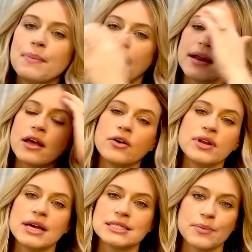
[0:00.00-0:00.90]

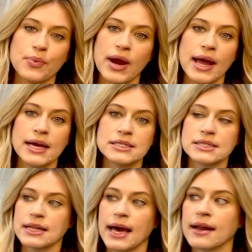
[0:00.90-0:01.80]
Patagonia is a brand
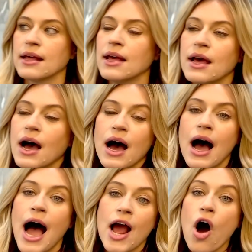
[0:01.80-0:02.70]
that
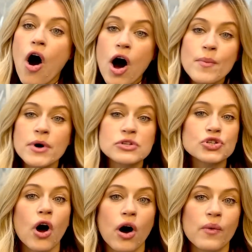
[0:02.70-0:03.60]
I almost
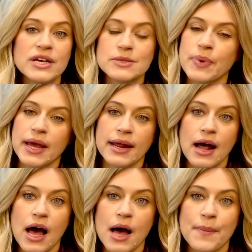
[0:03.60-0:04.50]
always pick it
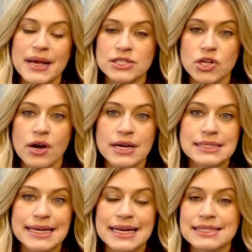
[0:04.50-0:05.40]
up as long as
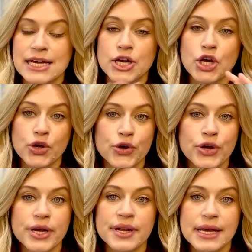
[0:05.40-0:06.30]
it is in
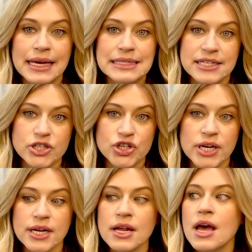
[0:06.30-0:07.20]
good
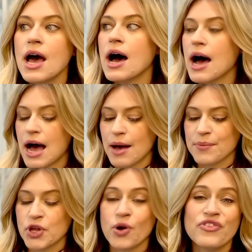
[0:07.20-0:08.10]
condition.
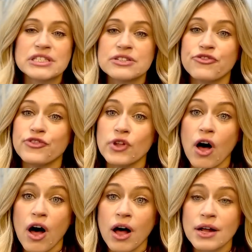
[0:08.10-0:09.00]
You know, if it's
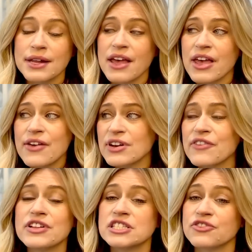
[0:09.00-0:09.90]
flawed, even if
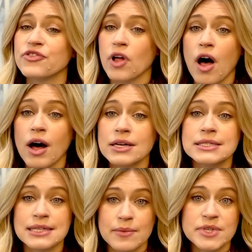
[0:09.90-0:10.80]
it's flawed,
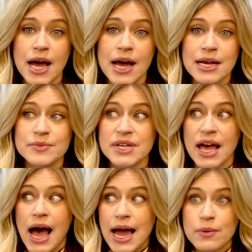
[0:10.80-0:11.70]
sometimes
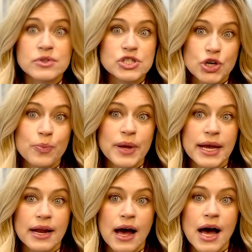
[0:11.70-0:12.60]
I will still pick
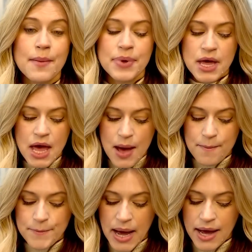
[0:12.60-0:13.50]
it up.
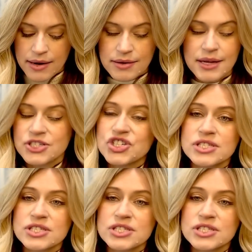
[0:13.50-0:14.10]
But it's